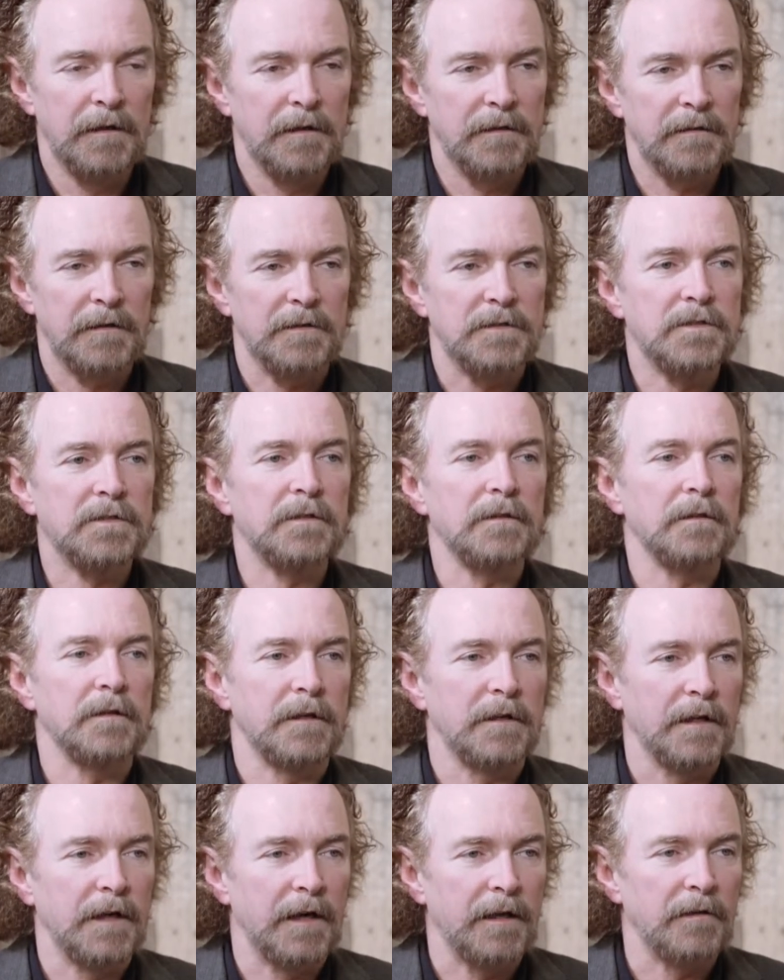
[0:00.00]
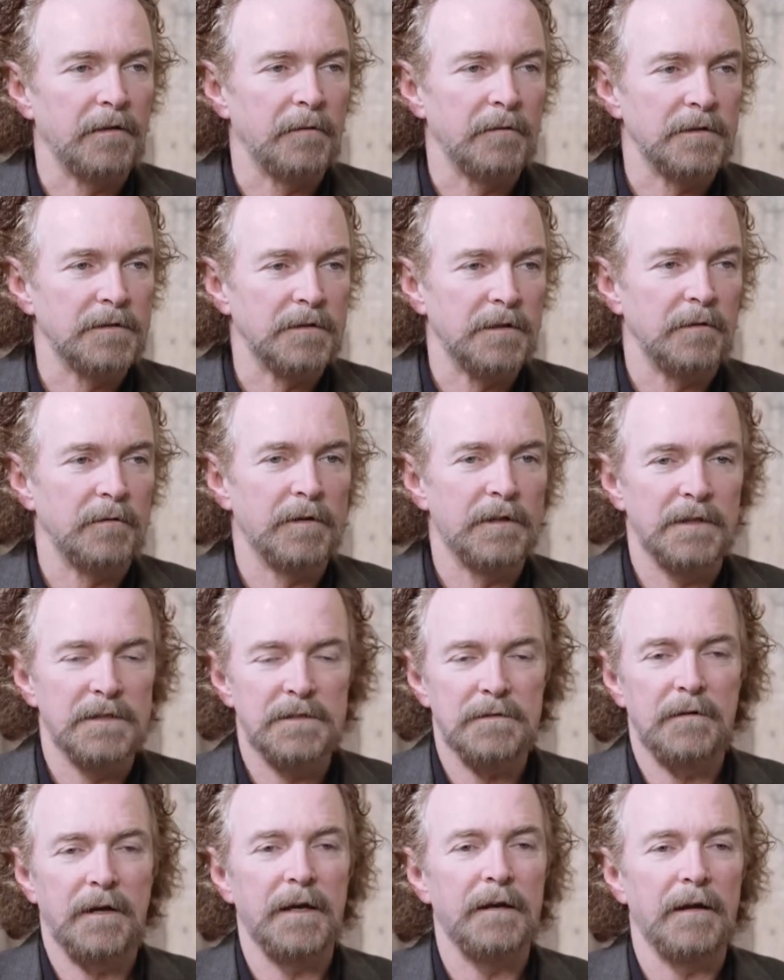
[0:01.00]
that surely to God nobody's going with these.
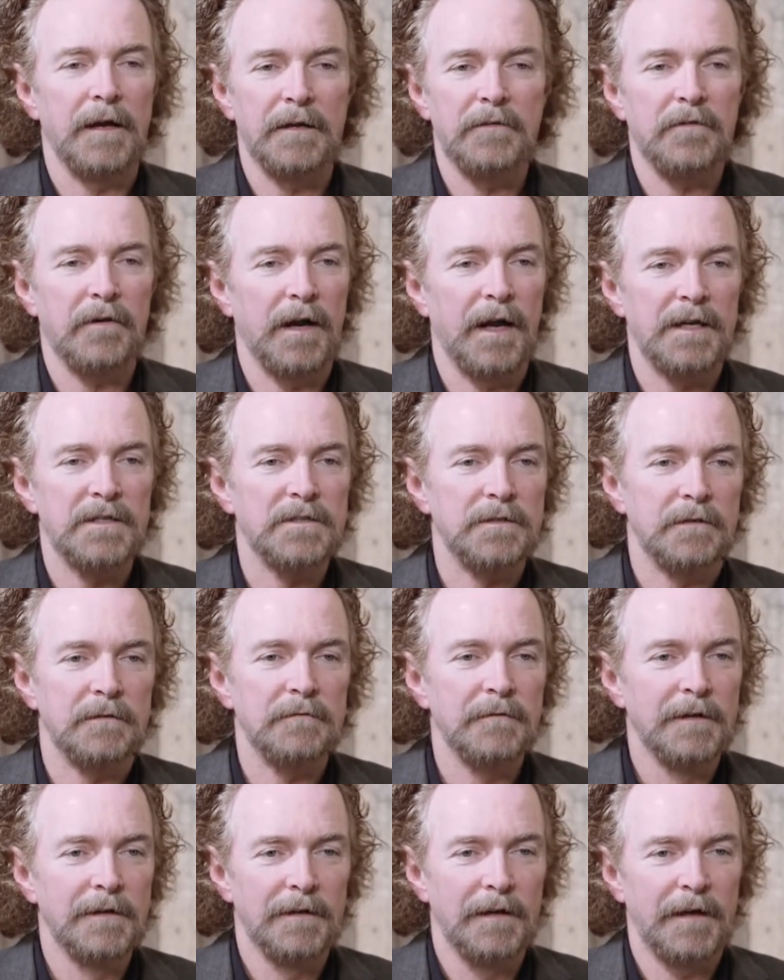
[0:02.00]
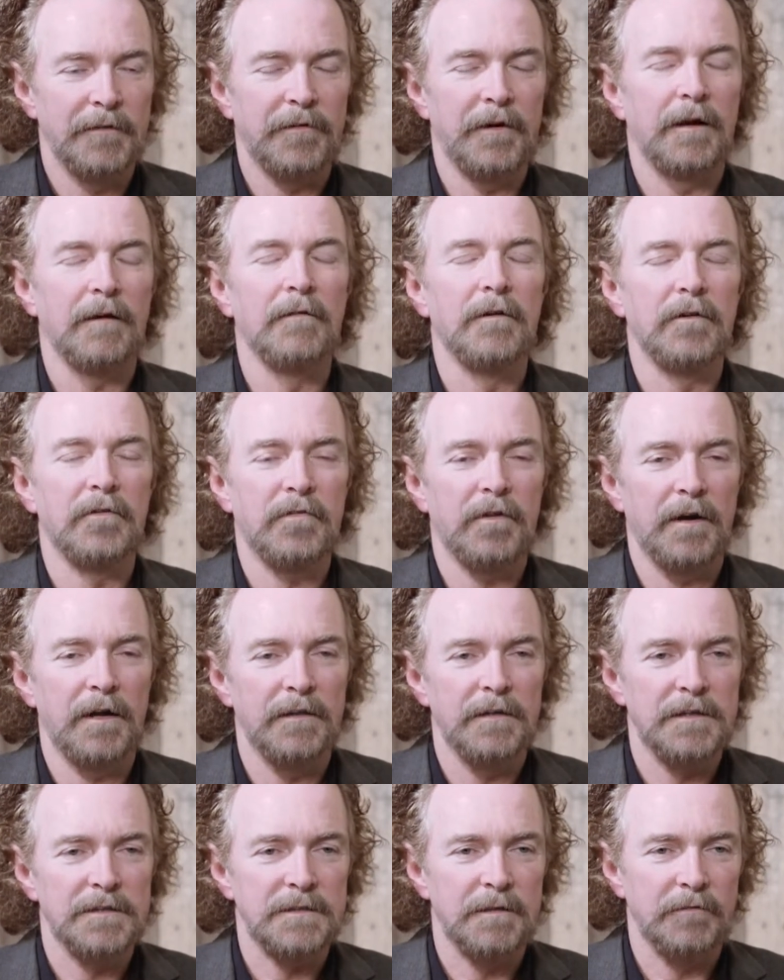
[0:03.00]
So I trashed it. I'm going to try
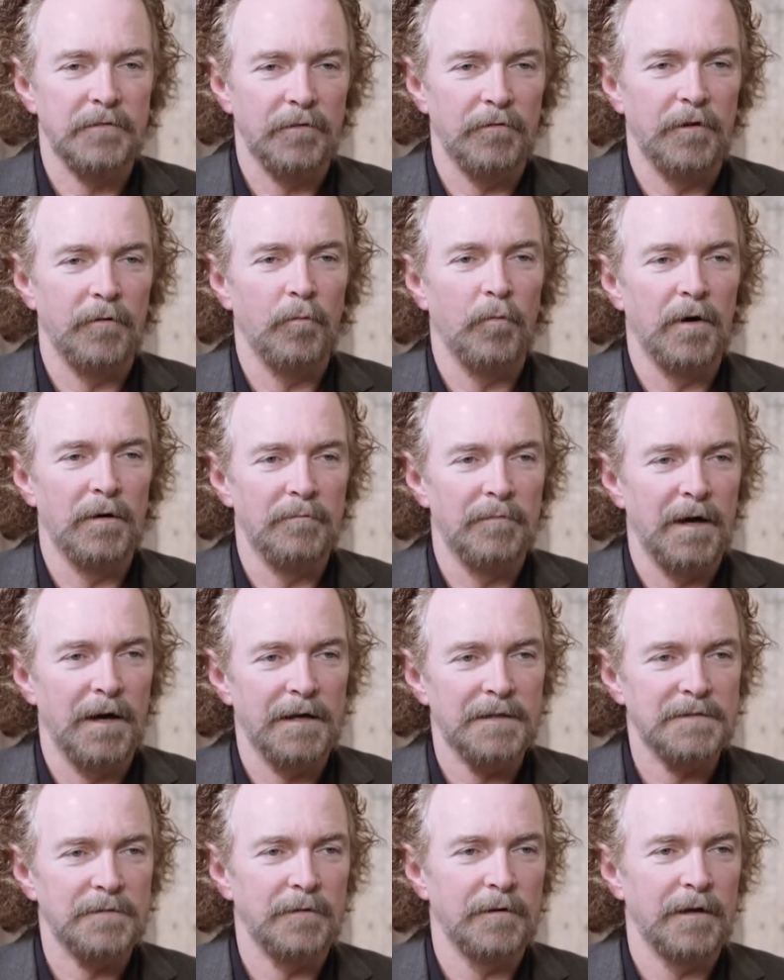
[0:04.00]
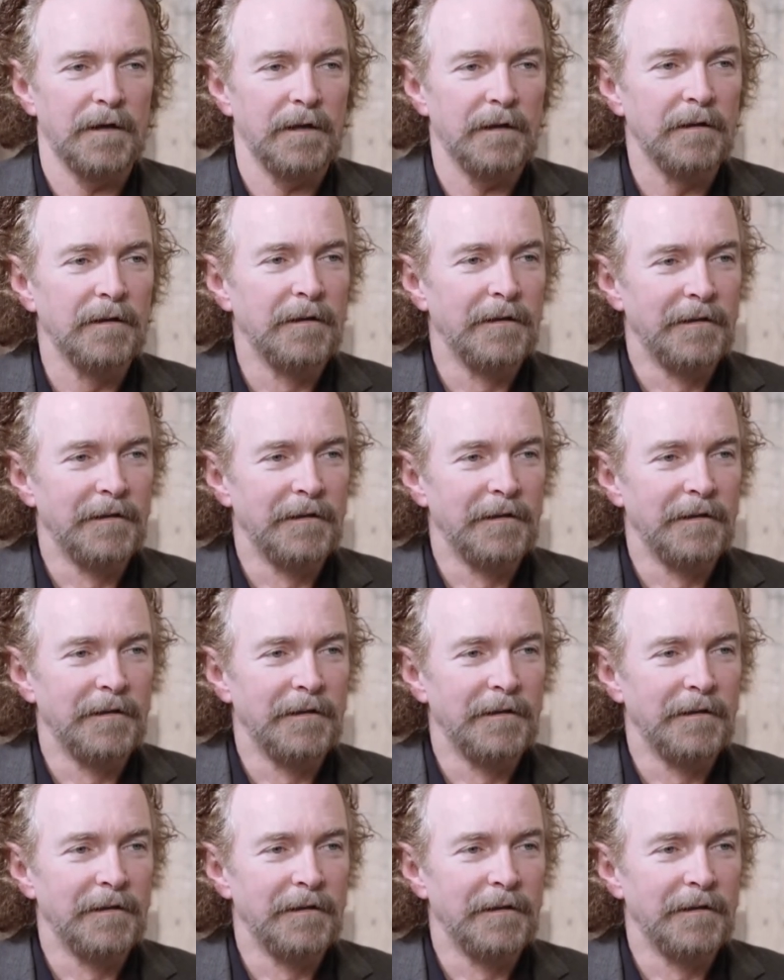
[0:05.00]
this. I'm throwing one box away.